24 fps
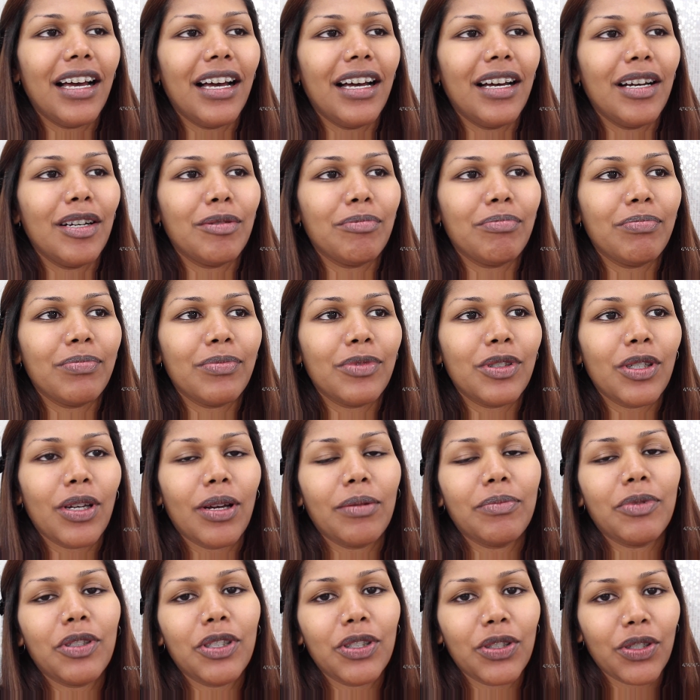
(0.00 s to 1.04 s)
So
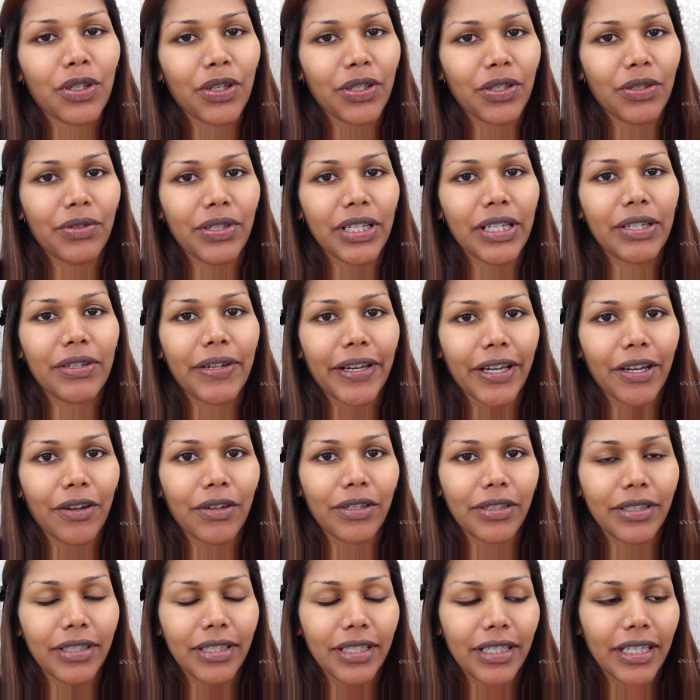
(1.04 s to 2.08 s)
I'm just going to
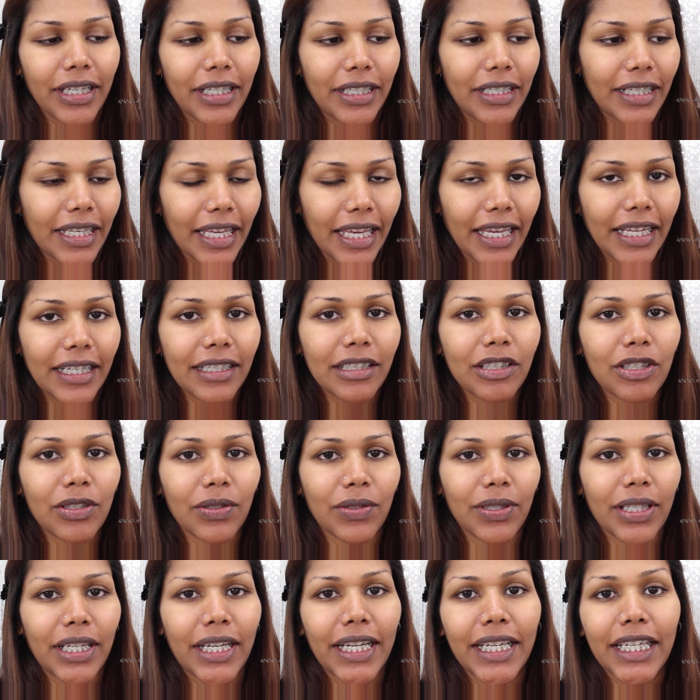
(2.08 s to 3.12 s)
re-record it again
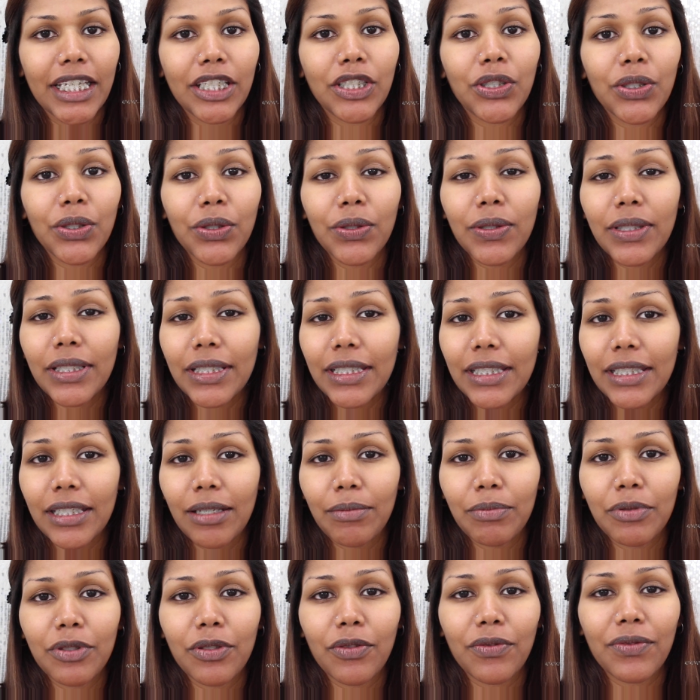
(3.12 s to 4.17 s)
so that I can show you the
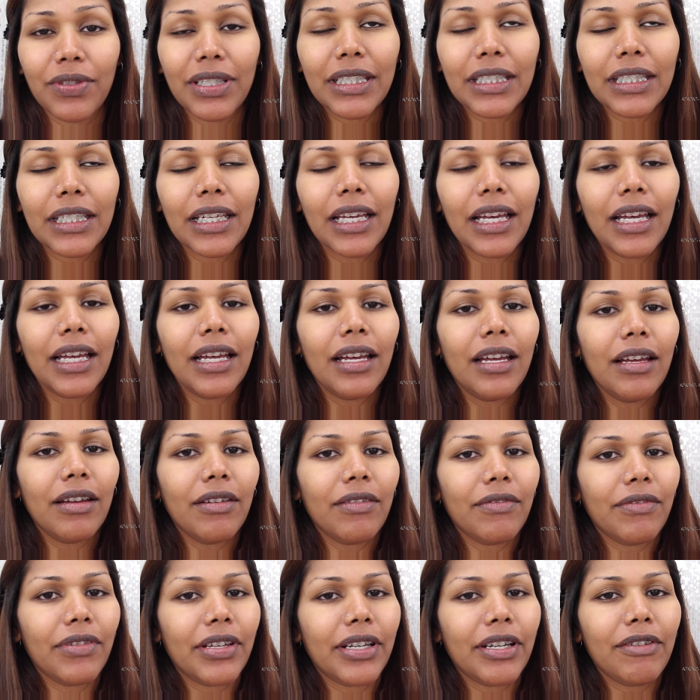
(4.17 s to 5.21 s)
steps of this
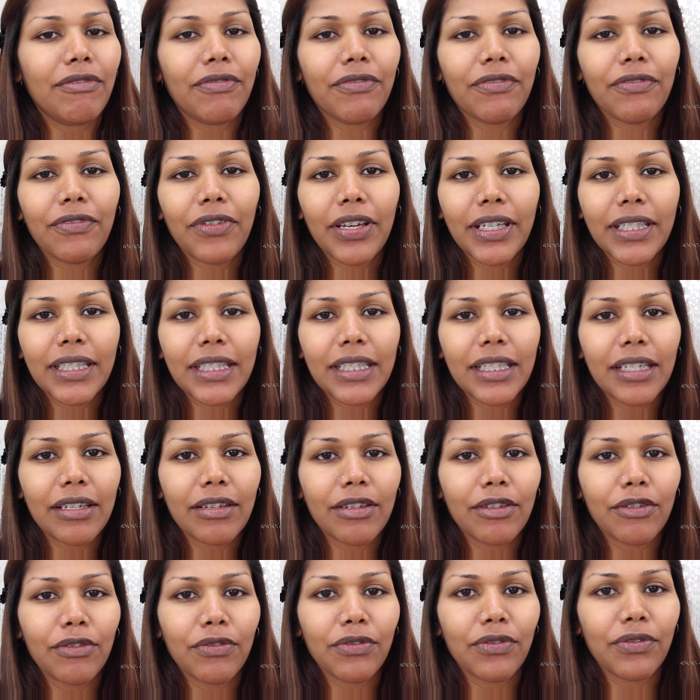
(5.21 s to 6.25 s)
very
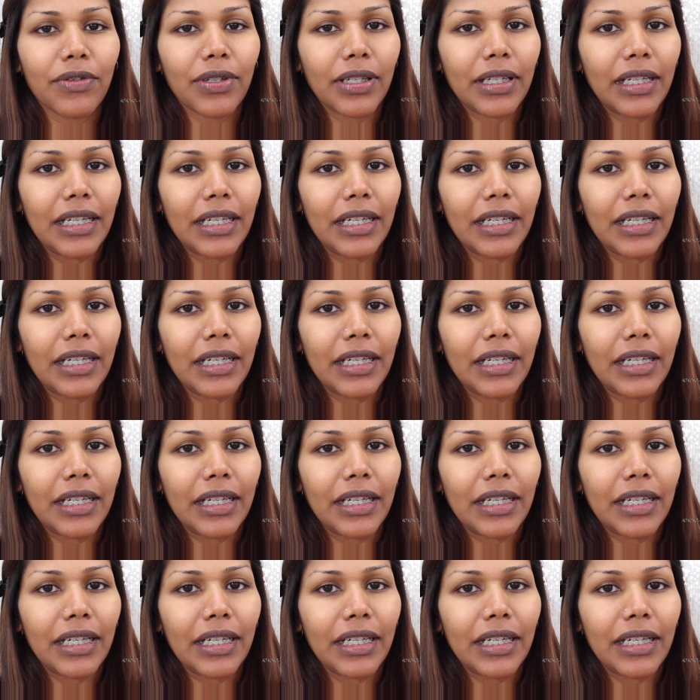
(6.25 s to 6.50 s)
festive,